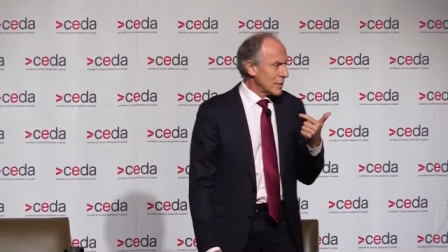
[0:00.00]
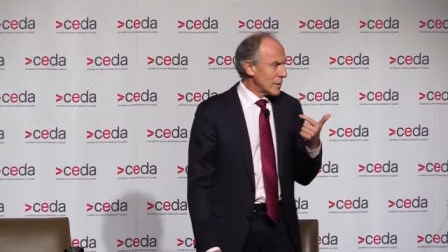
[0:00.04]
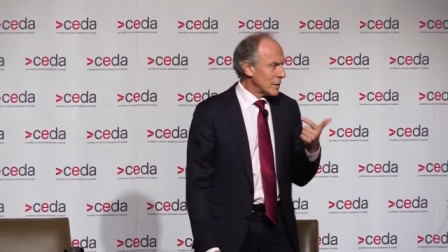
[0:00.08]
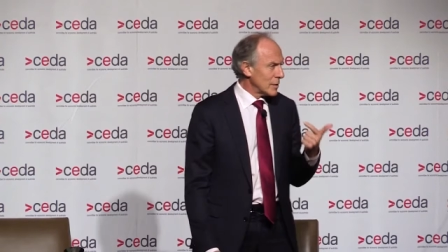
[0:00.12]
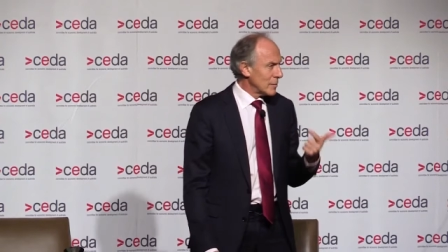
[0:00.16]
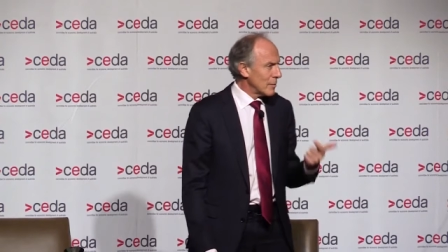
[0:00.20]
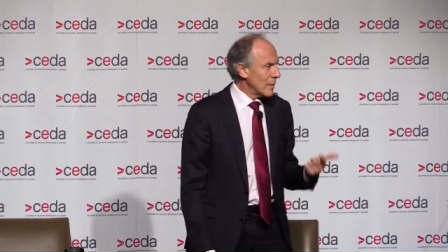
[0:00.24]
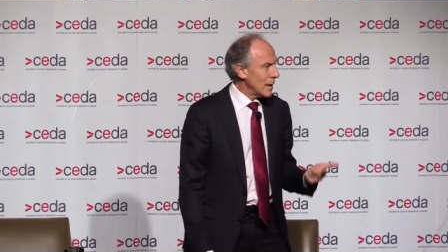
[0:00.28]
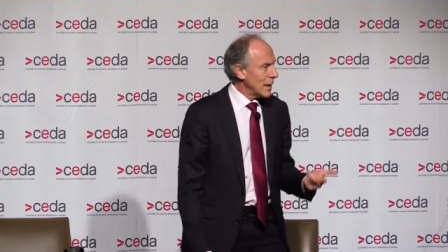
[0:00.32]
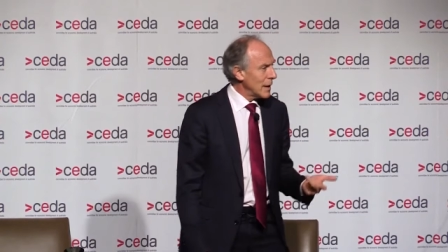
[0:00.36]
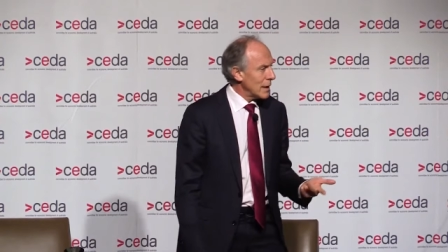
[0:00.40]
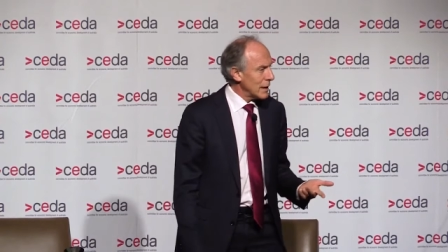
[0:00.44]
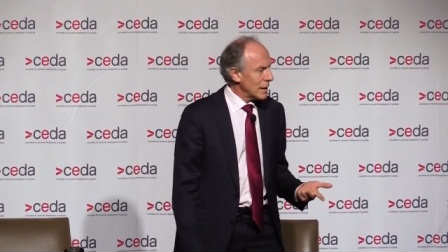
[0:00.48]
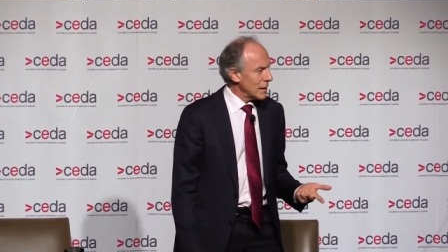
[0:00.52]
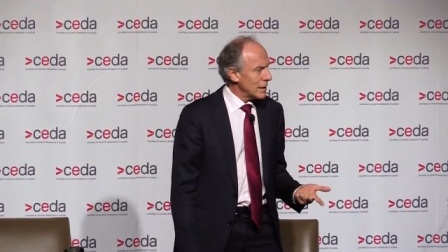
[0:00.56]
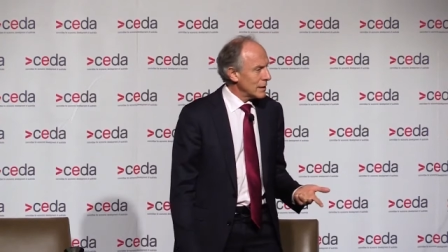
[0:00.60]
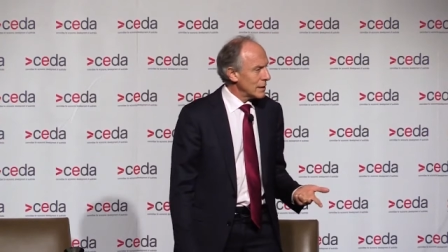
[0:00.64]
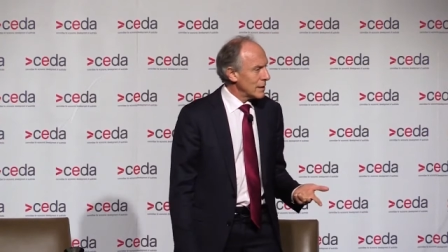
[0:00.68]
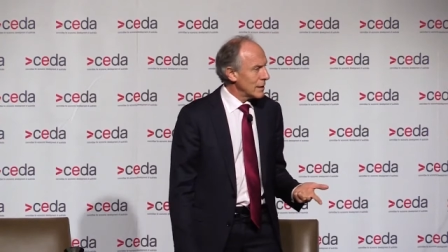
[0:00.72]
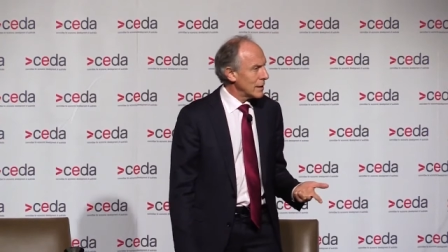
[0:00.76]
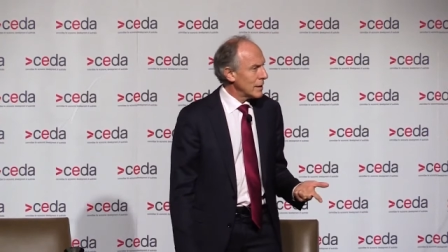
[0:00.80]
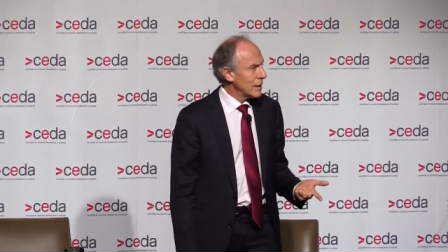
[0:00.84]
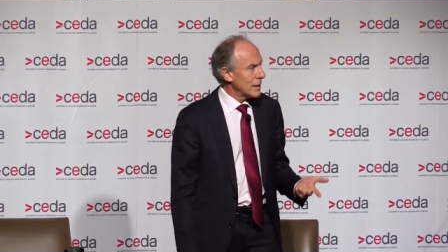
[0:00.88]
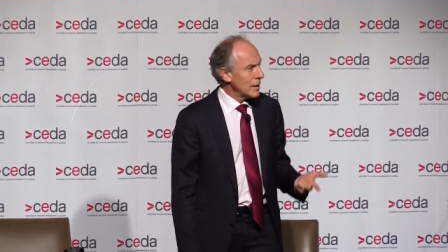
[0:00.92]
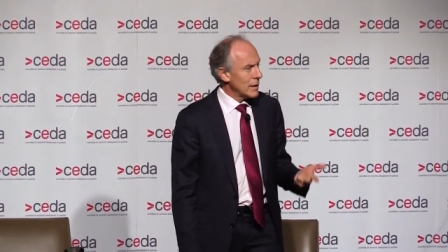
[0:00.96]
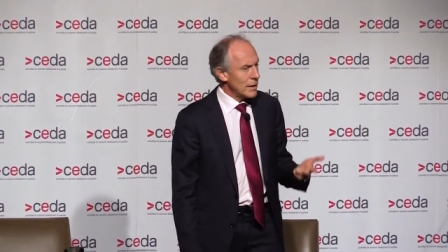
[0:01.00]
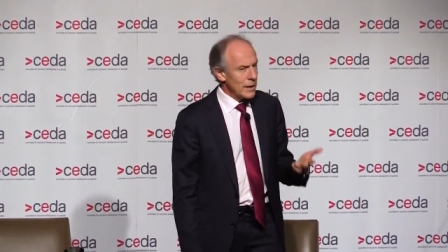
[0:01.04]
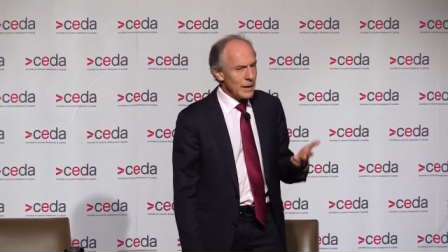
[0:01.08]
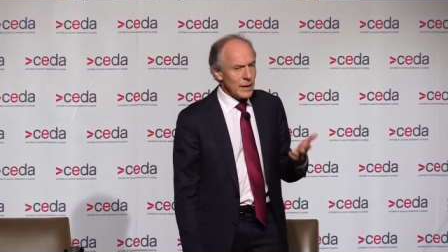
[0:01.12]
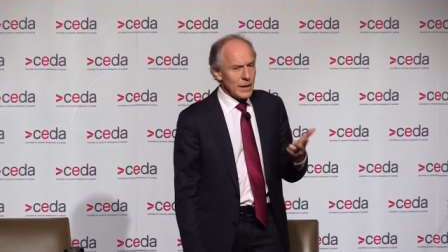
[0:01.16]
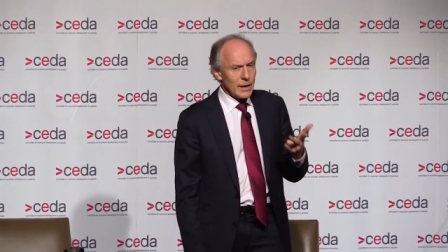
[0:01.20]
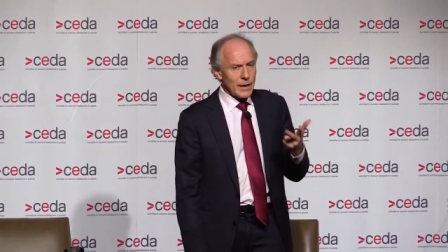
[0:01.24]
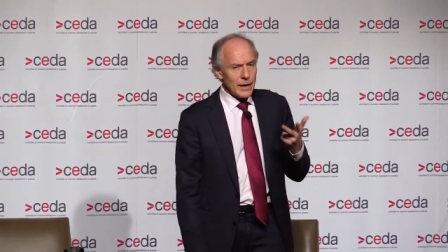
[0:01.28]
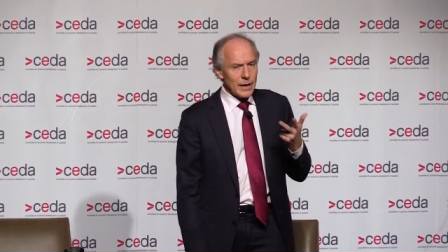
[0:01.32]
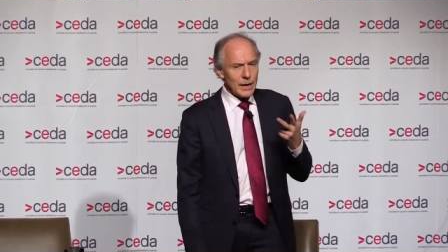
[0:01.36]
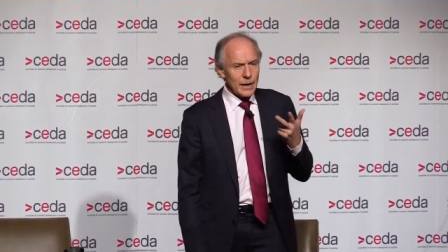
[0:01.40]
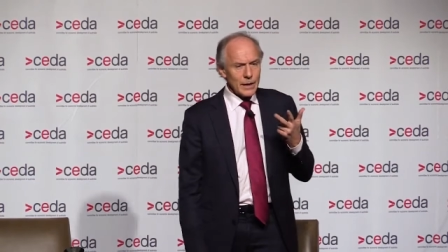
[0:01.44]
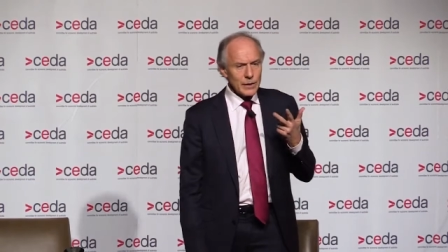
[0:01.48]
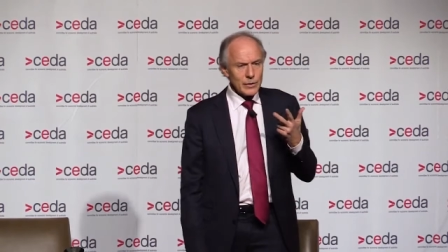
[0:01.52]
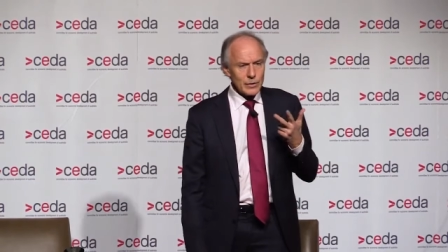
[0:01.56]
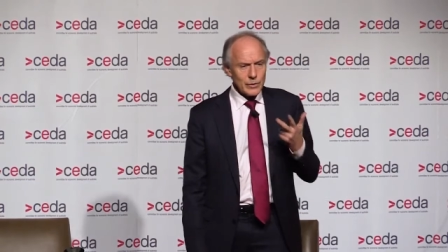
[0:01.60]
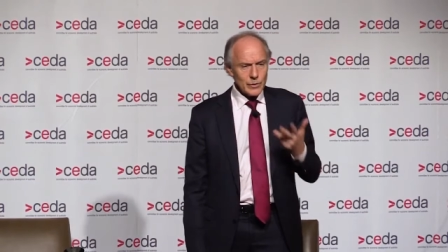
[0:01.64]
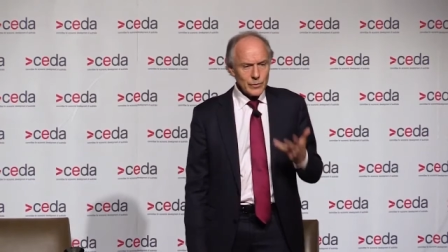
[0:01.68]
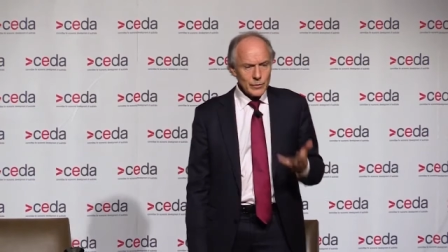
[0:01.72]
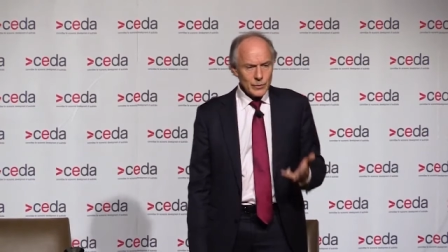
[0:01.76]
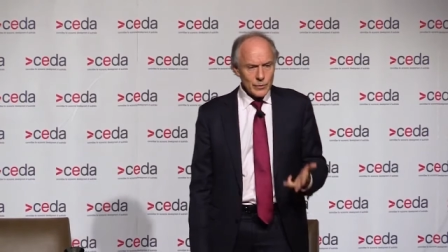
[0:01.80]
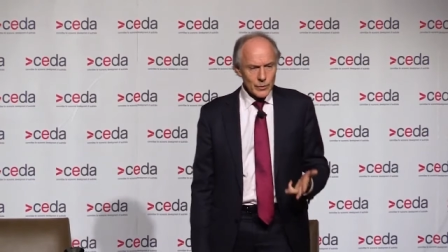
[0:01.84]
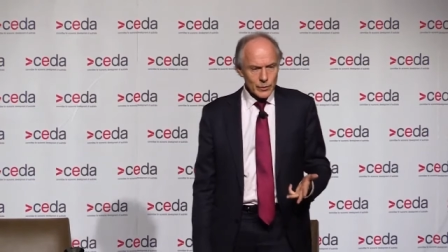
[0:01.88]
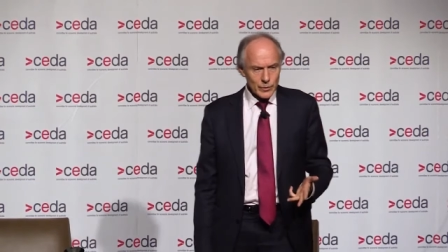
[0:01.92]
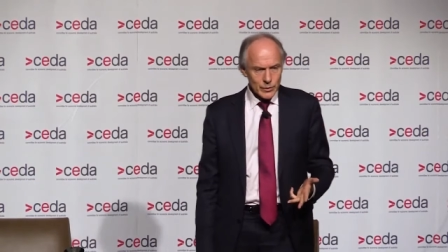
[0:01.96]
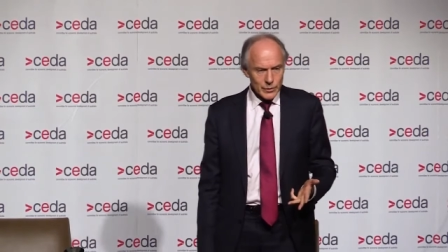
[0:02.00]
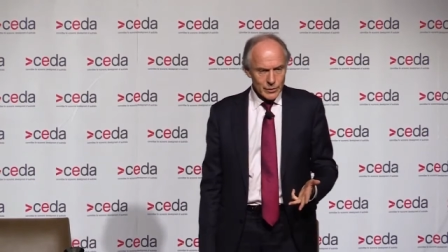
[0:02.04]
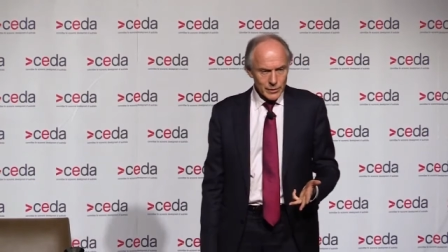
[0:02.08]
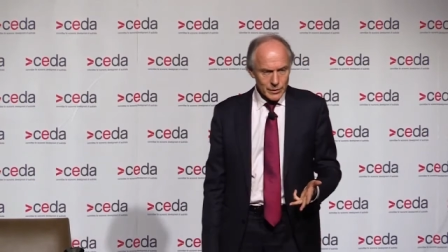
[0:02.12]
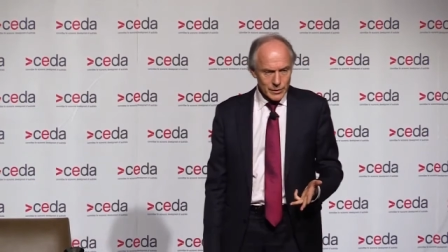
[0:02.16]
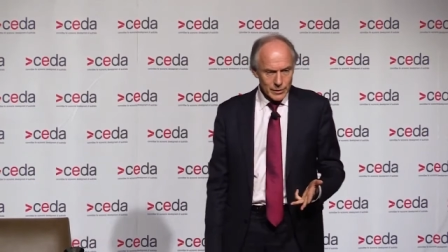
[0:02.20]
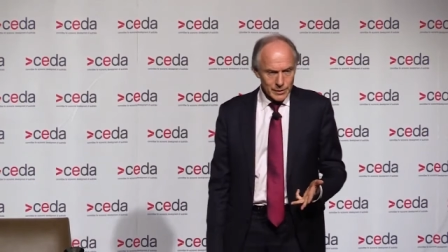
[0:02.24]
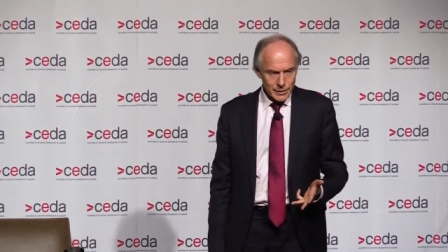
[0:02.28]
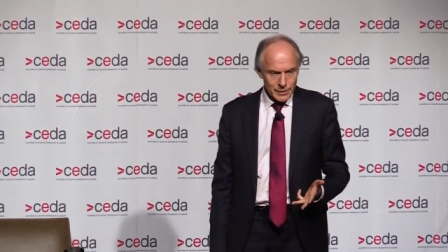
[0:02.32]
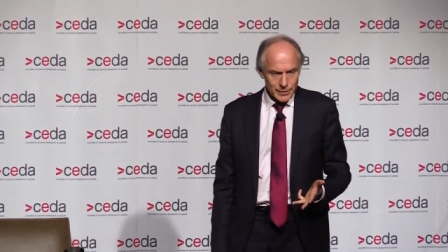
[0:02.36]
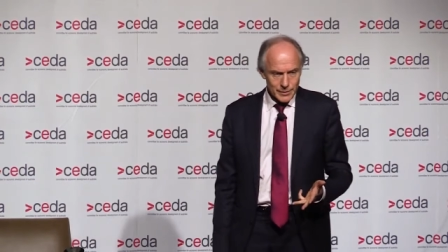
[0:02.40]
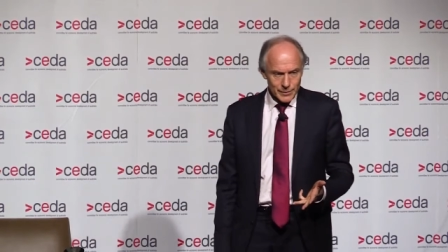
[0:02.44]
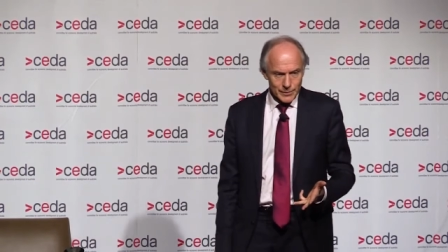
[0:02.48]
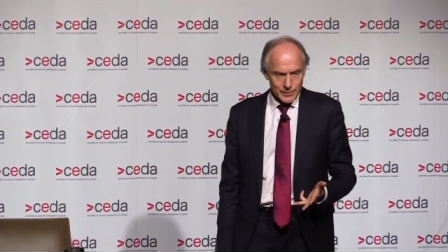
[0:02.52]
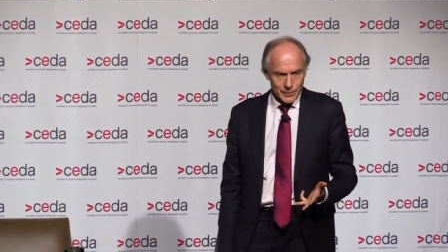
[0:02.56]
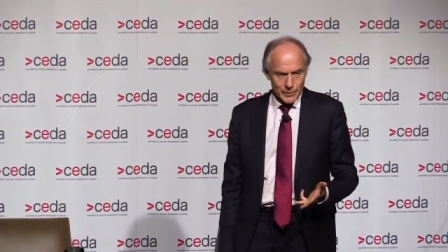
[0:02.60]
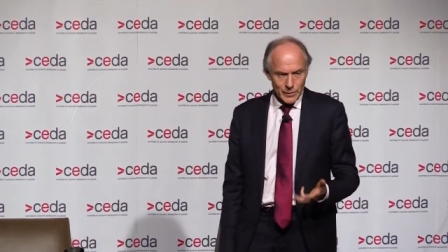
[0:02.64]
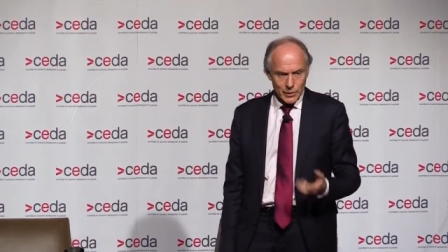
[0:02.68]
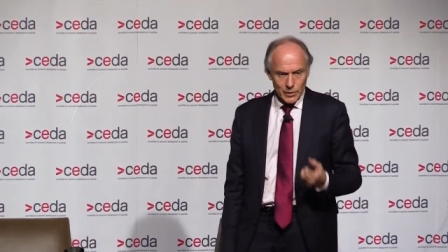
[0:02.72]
demand, and diversity.